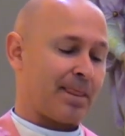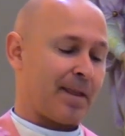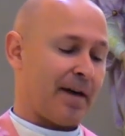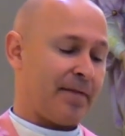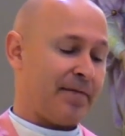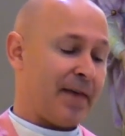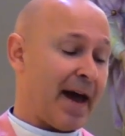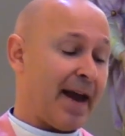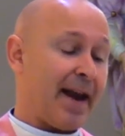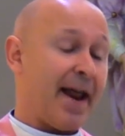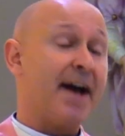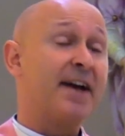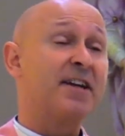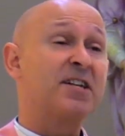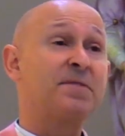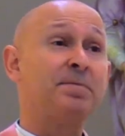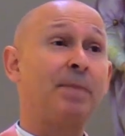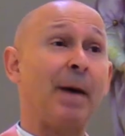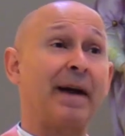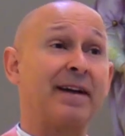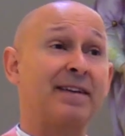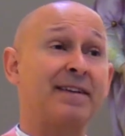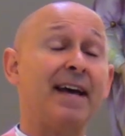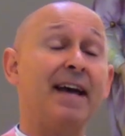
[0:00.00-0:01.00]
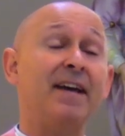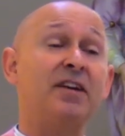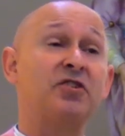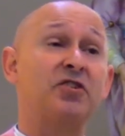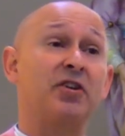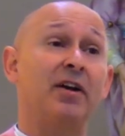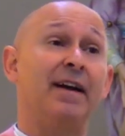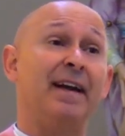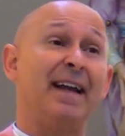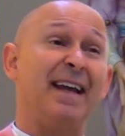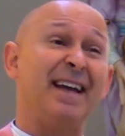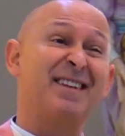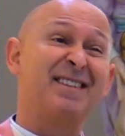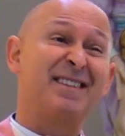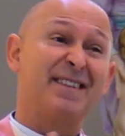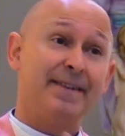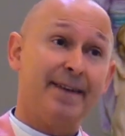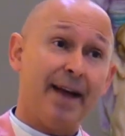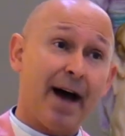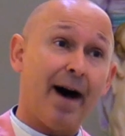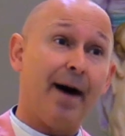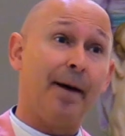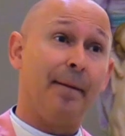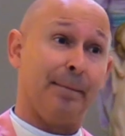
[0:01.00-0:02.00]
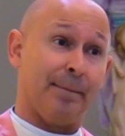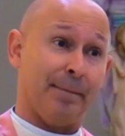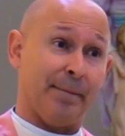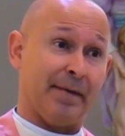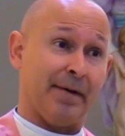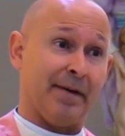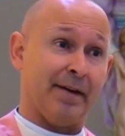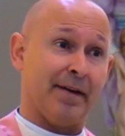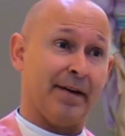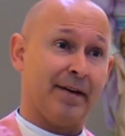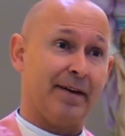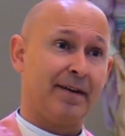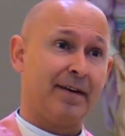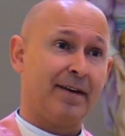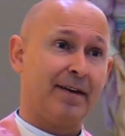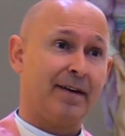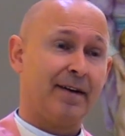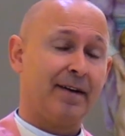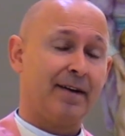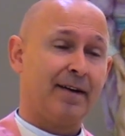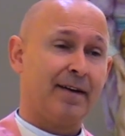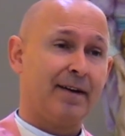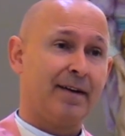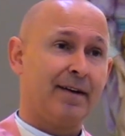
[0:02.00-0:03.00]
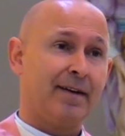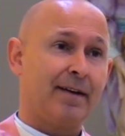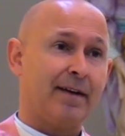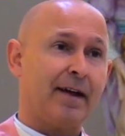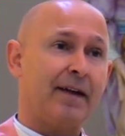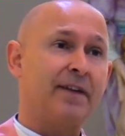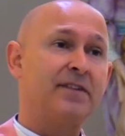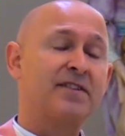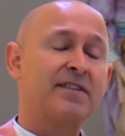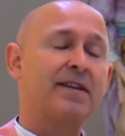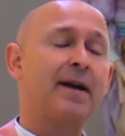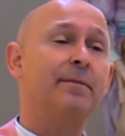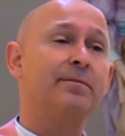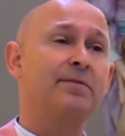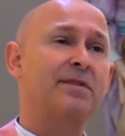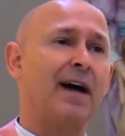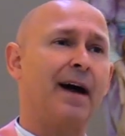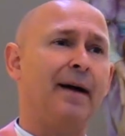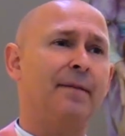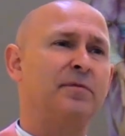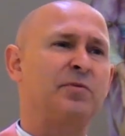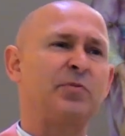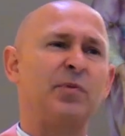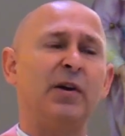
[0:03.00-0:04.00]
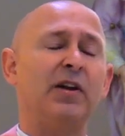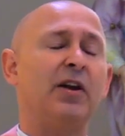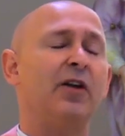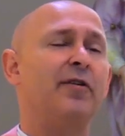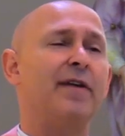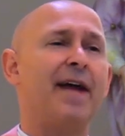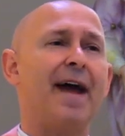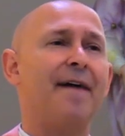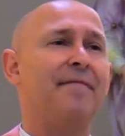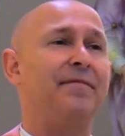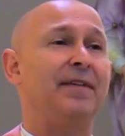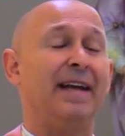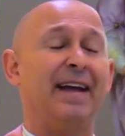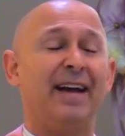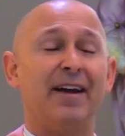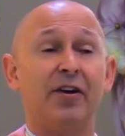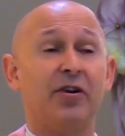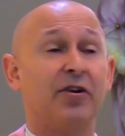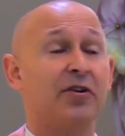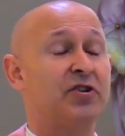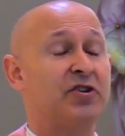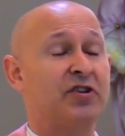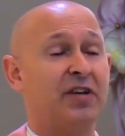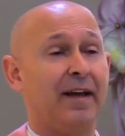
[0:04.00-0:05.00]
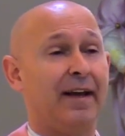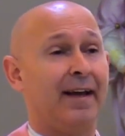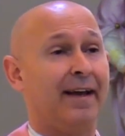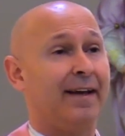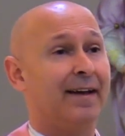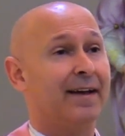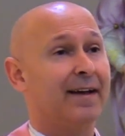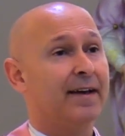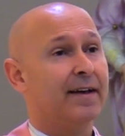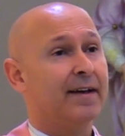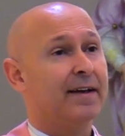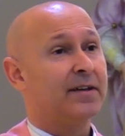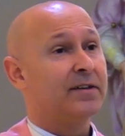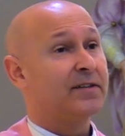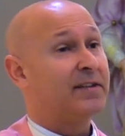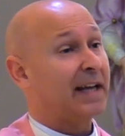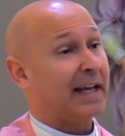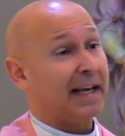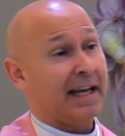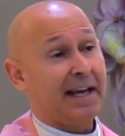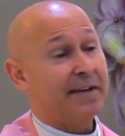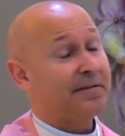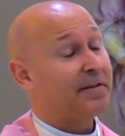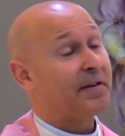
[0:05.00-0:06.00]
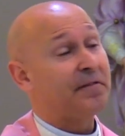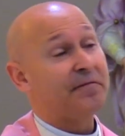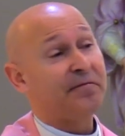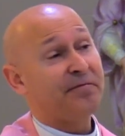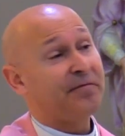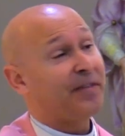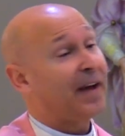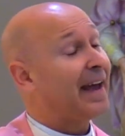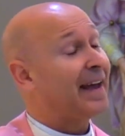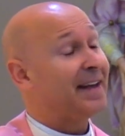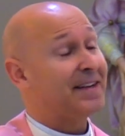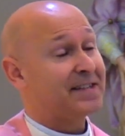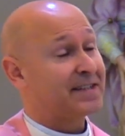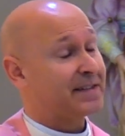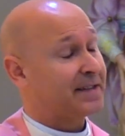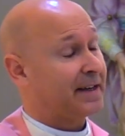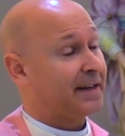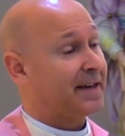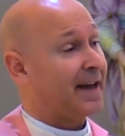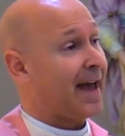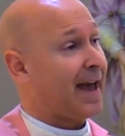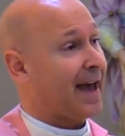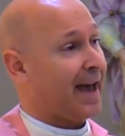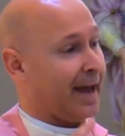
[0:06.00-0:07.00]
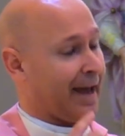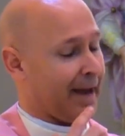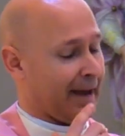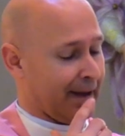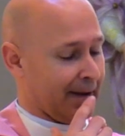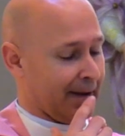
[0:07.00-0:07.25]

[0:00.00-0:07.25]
that expectation is numbed, and sometimes we don't have the energy to even face the day.